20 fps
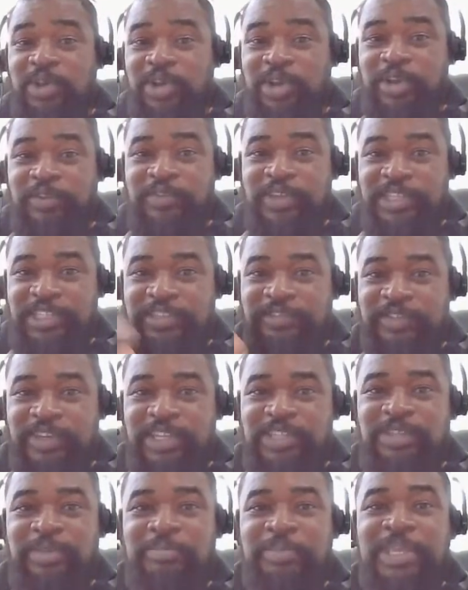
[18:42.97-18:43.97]
curb the
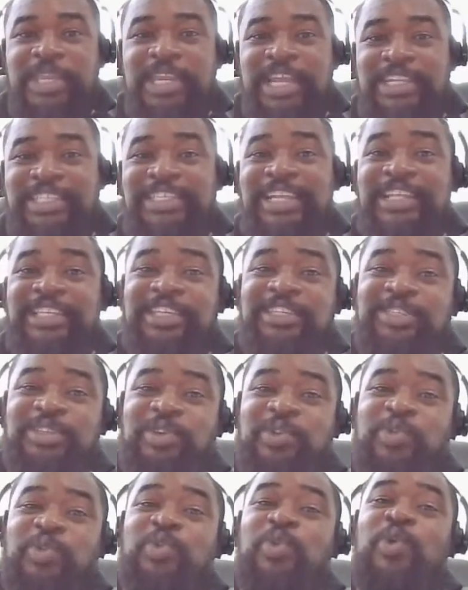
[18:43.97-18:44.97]
civil disobedience that
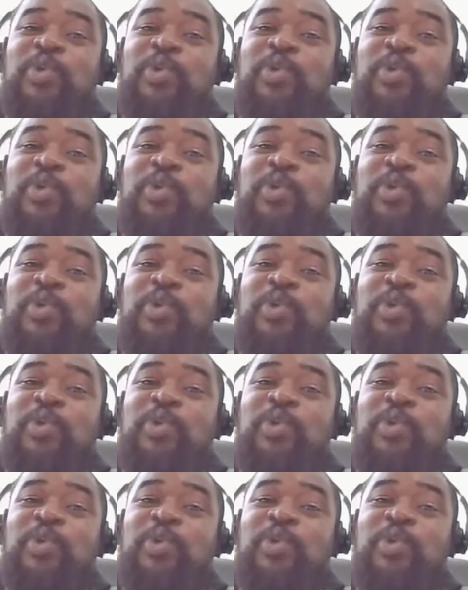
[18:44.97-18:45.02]
is